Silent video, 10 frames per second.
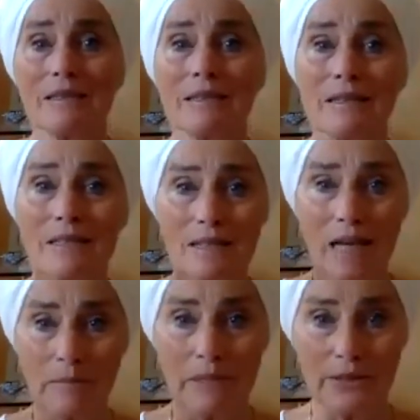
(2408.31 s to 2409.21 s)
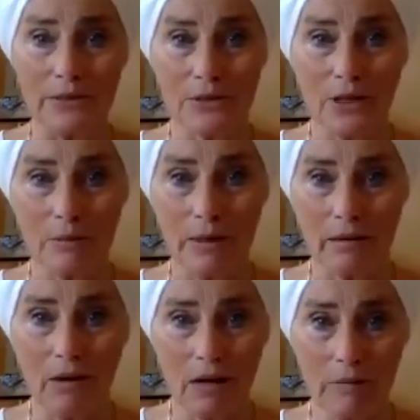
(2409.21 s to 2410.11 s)
this time of the year is all about
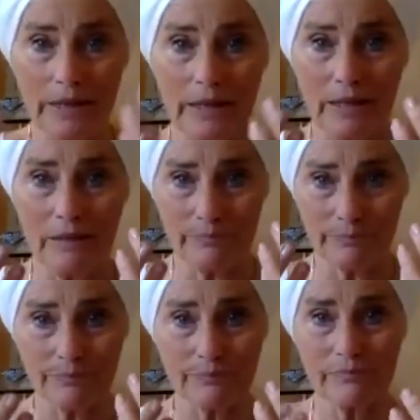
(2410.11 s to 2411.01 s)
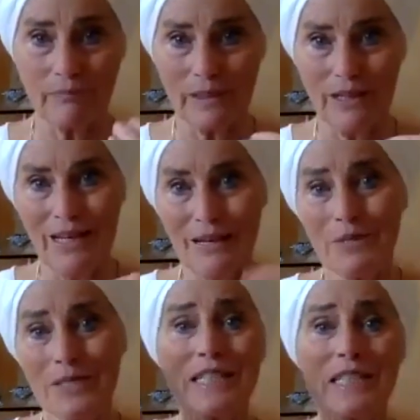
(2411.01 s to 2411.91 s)
harmony. We
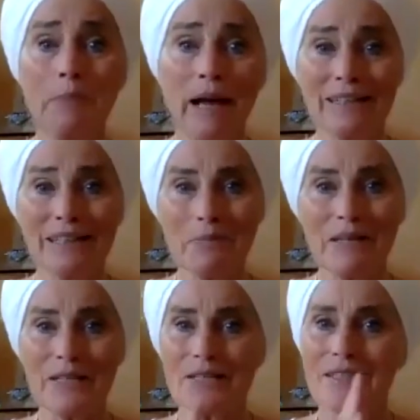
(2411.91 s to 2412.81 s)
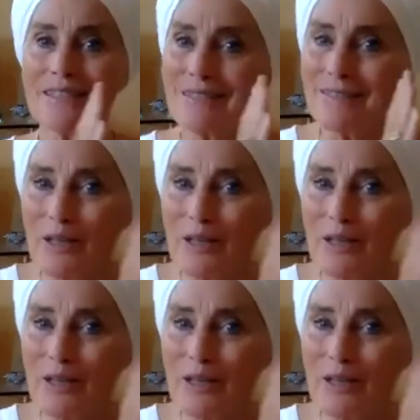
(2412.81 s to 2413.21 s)
say it's balanced because it's,